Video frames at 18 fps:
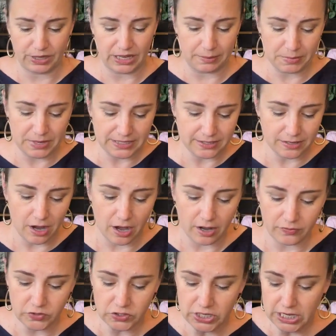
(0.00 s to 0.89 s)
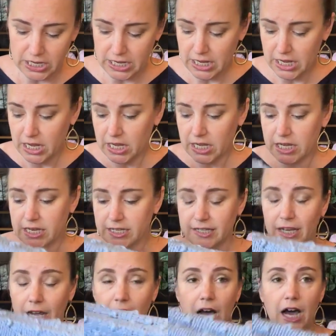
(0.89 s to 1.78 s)
Pima Soft
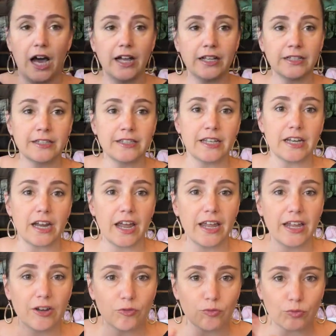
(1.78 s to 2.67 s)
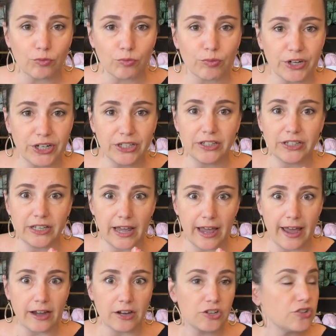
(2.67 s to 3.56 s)
is a cotton that I really